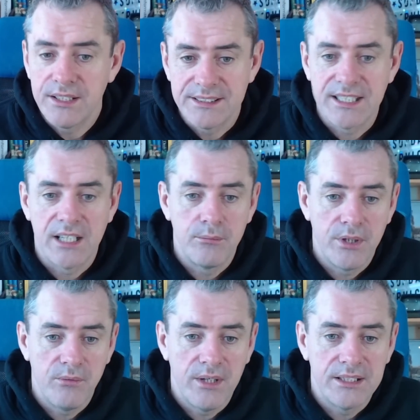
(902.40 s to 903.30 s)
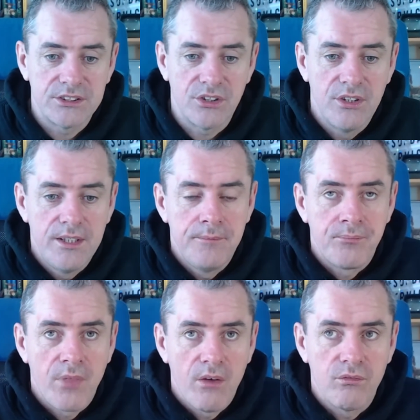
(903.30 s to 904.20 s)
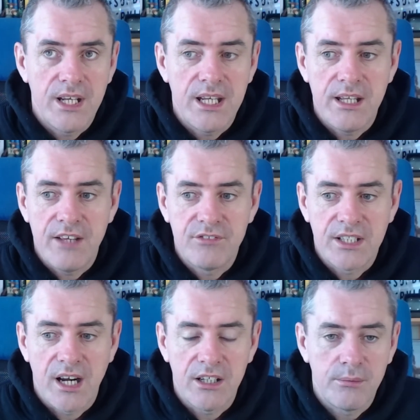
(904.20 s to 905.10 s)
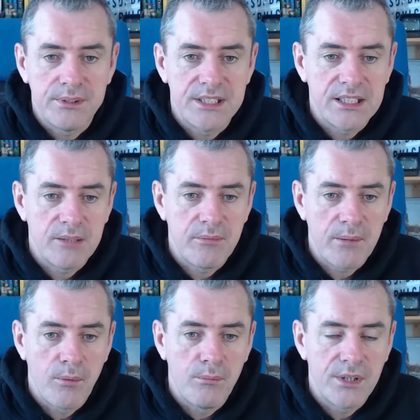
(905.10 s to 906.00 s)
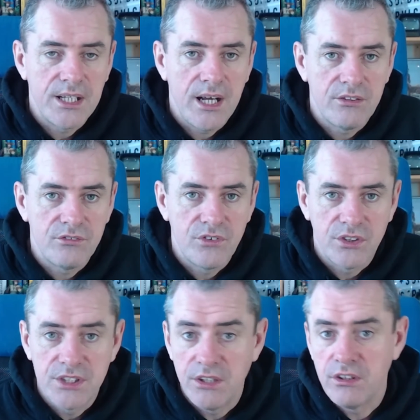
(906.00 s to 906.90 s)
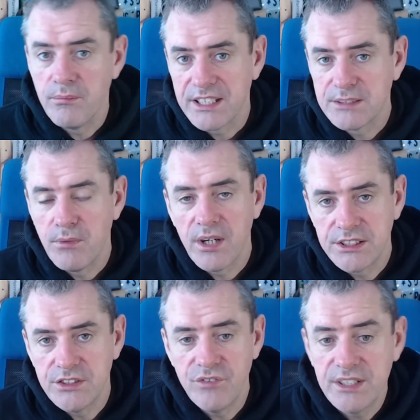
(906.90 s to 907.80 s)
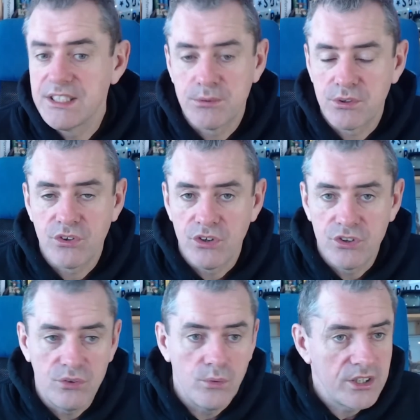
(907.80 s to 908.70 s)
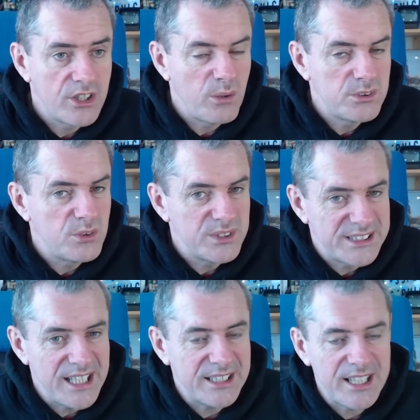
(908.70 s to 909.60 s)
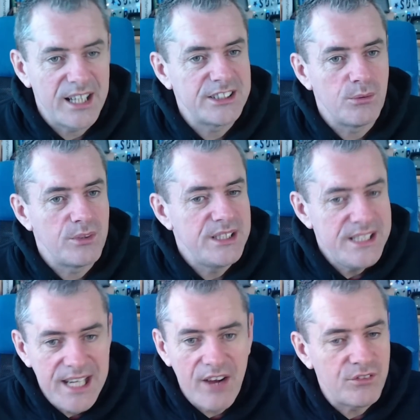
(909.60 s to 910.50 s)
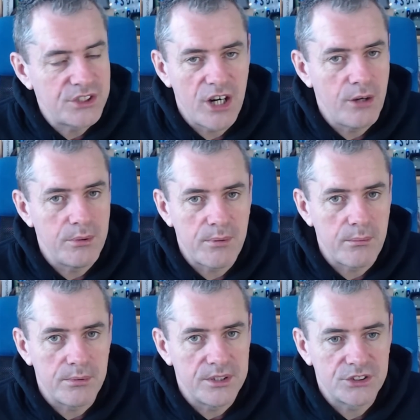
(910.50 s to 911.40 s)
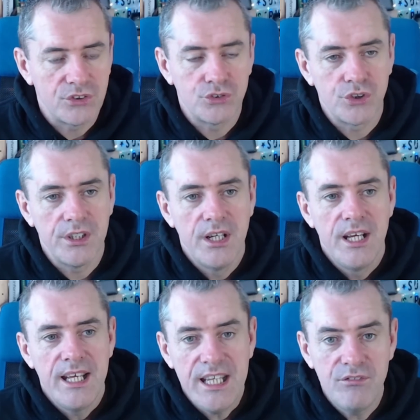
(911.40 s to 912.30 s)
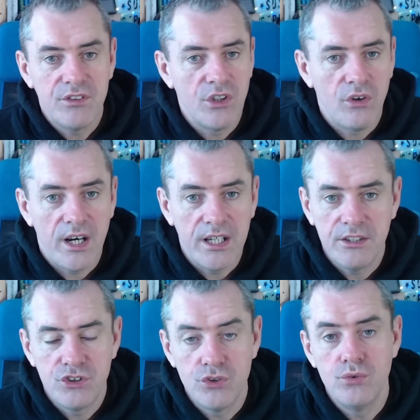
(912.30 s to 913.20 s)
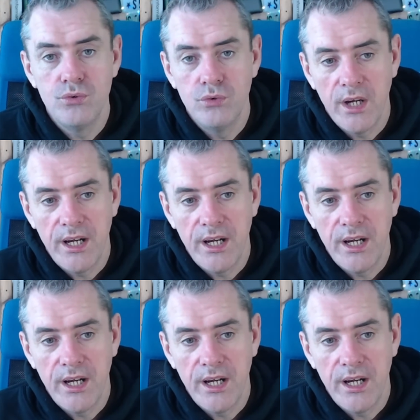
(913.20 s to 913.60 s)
is selling pretty well. So really, if the car companies think they can make more money out of continuing to make small SUVs, that's what they're going to do. When it comes to estate cars, they were never terribly popular in this country, even though I do